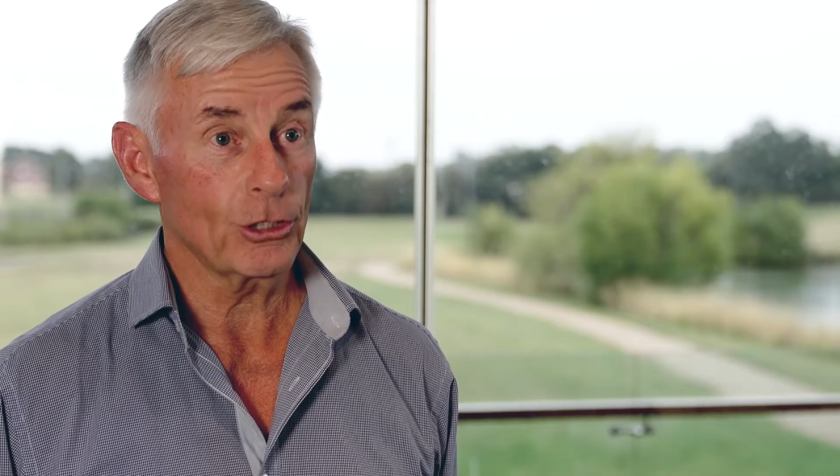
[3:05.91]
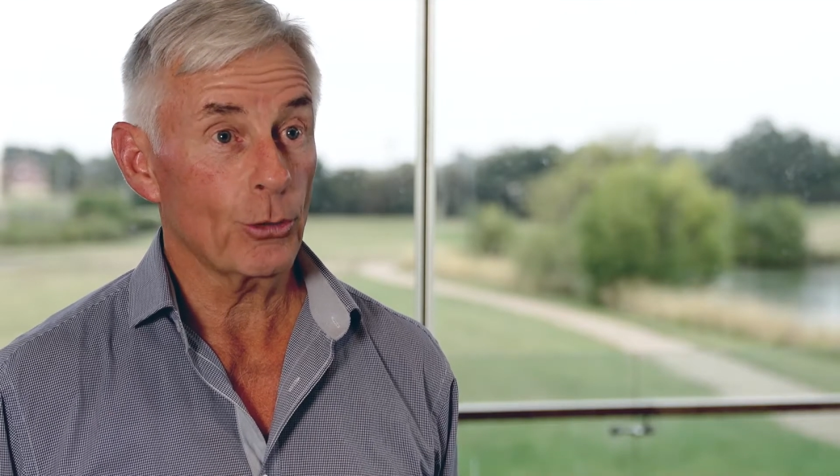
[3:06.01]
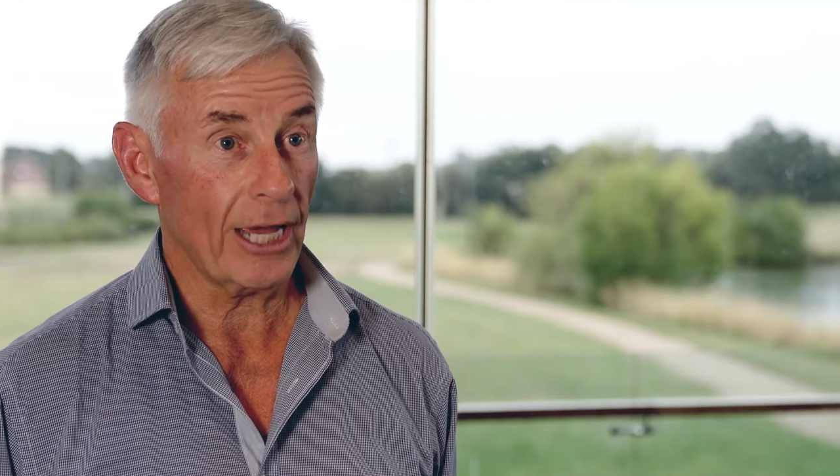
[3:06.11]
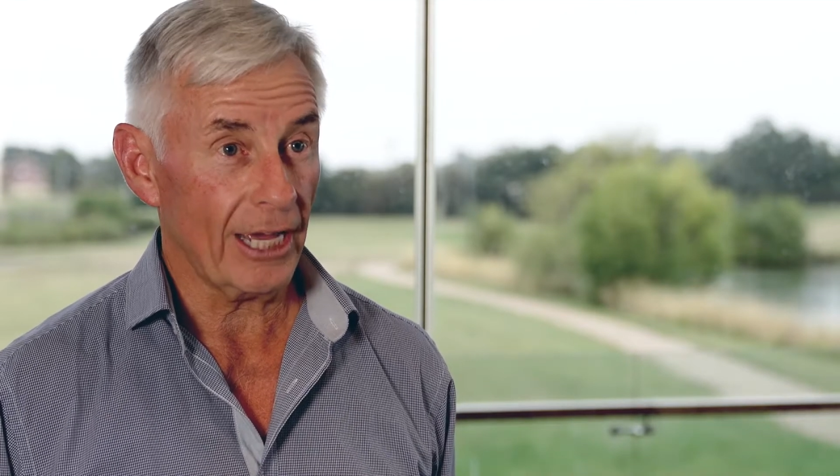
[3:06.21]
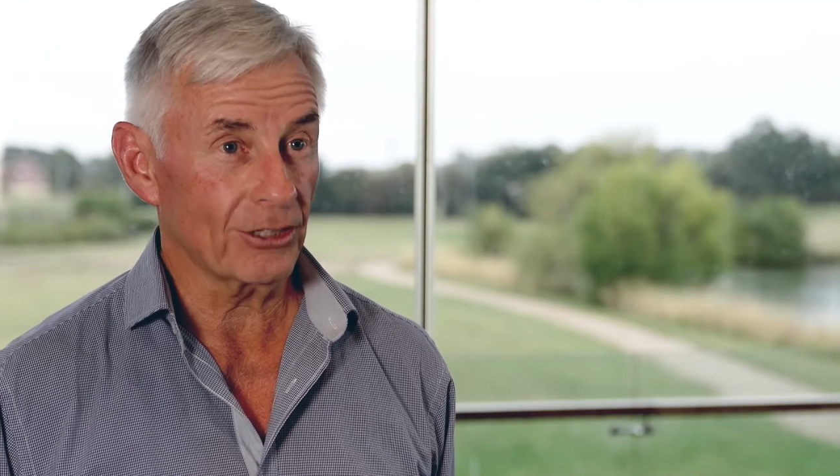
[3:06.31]

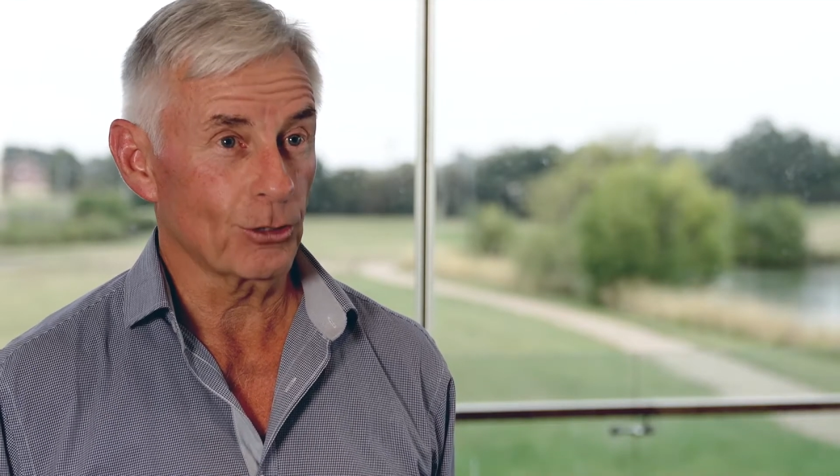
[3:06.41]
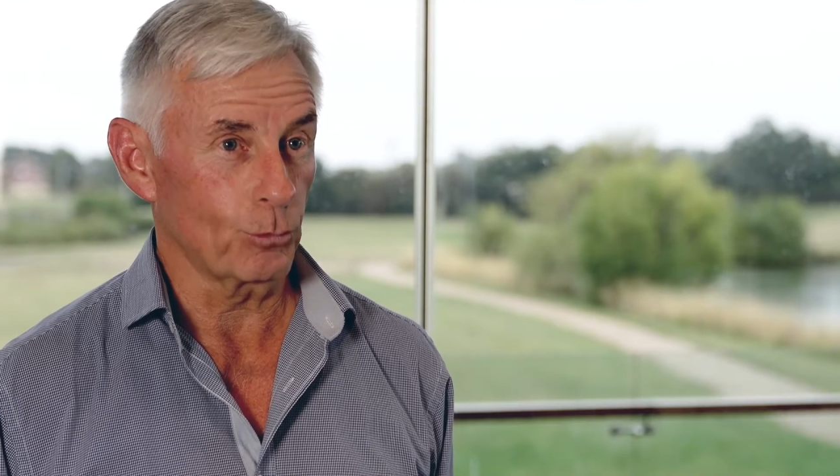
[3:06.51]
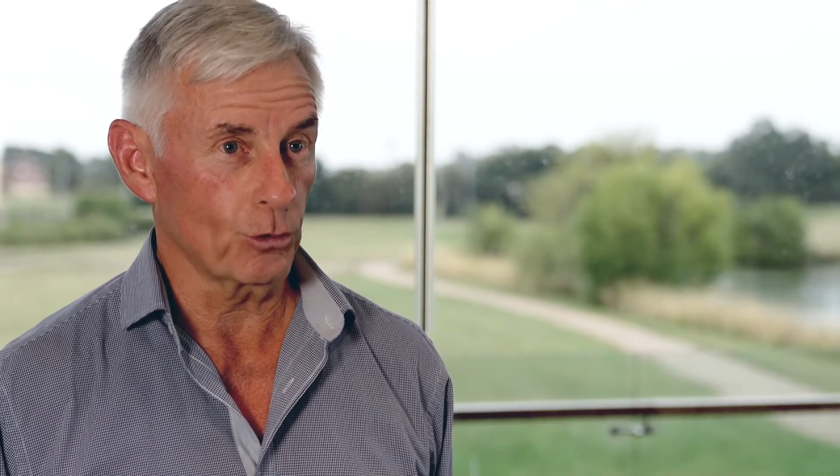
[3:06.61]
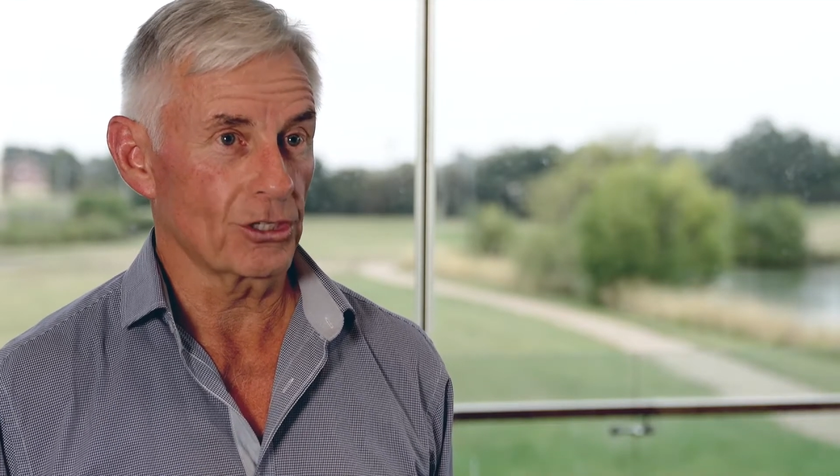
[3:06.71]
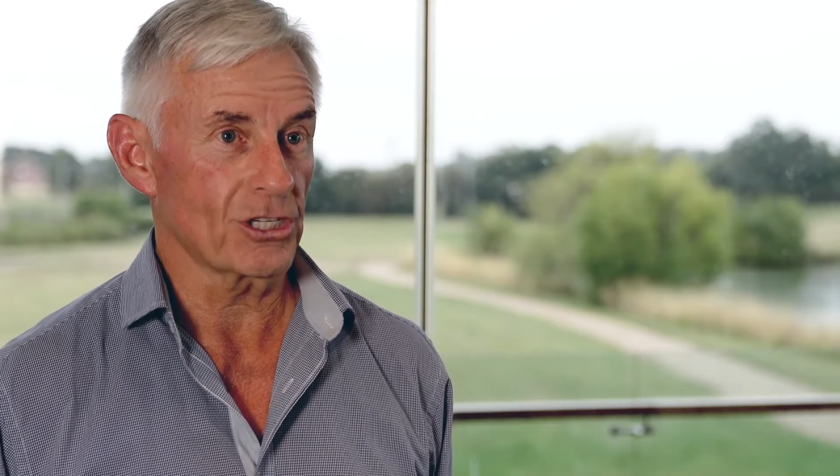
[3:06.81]
you had to
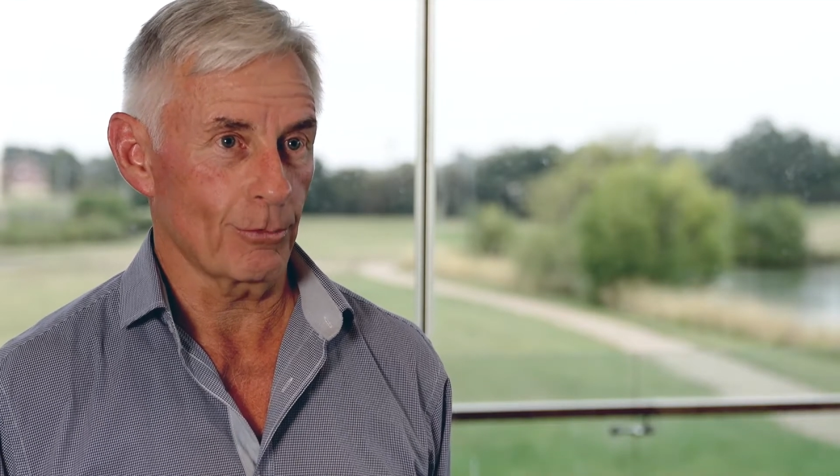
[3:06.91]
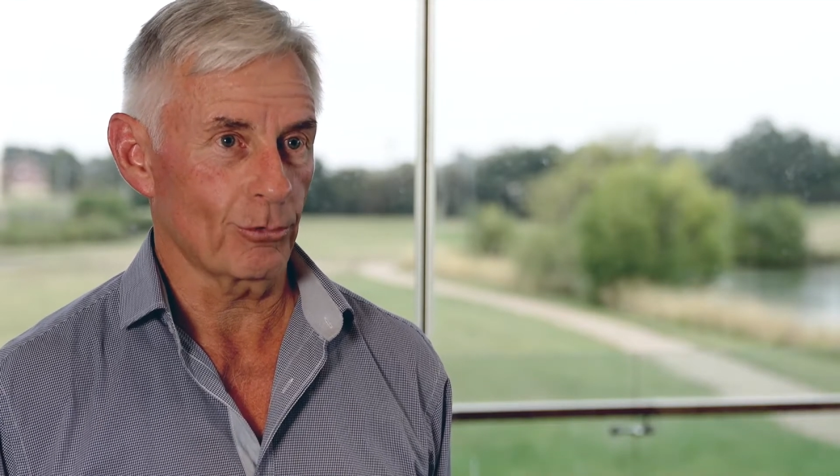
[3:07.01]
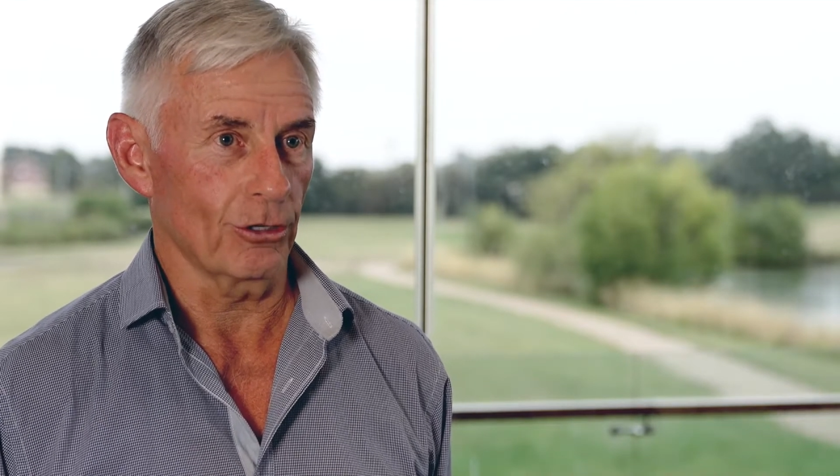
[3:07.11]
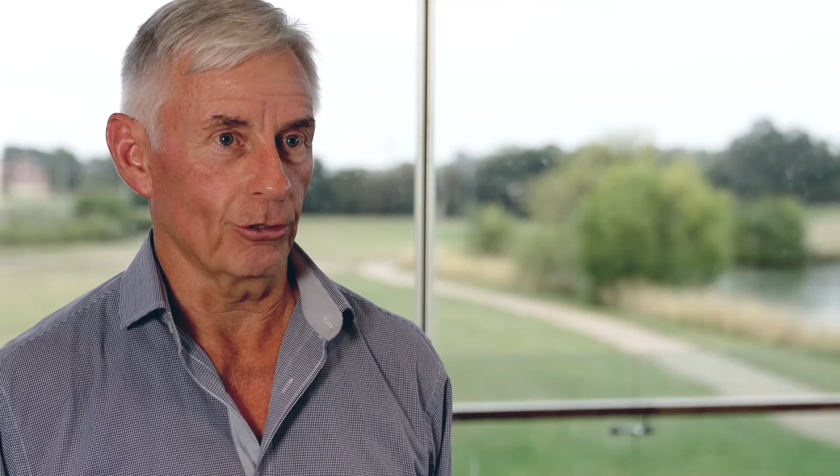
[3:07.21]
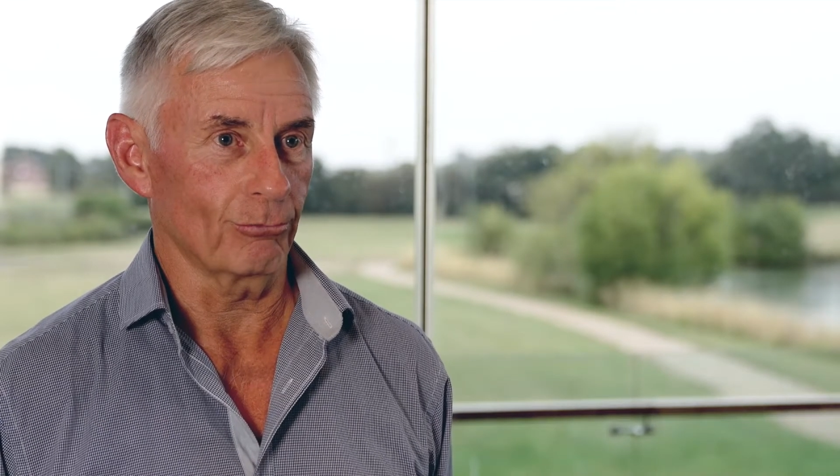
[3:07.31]
put a
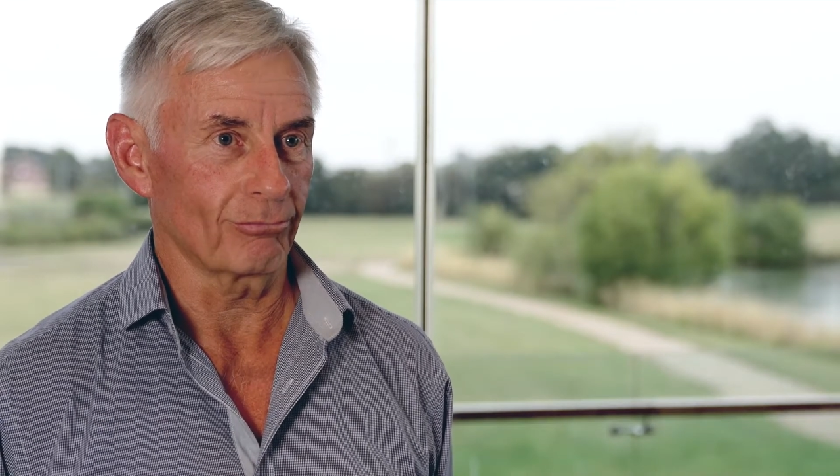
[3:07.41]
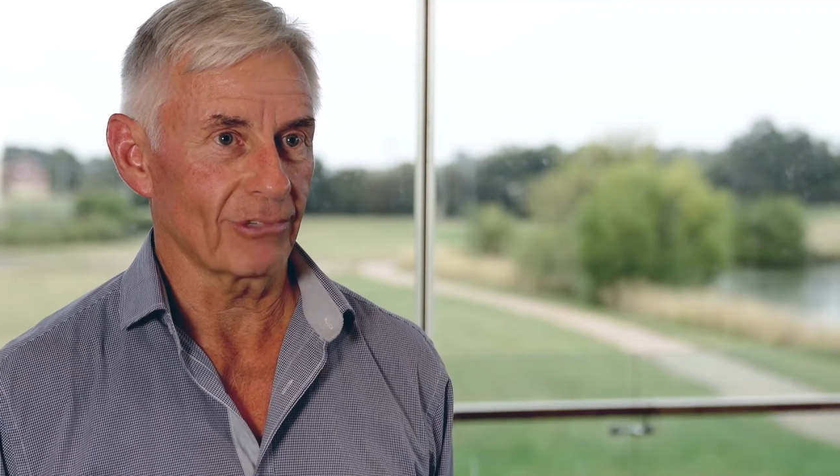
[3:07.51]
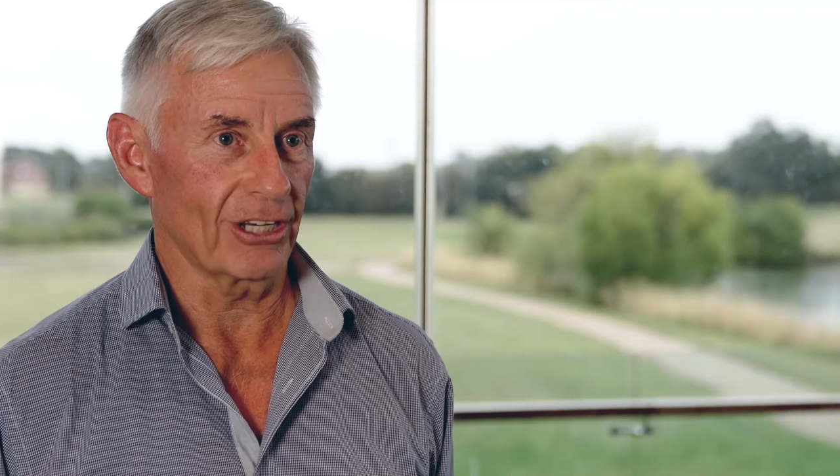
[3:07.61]
jumper on.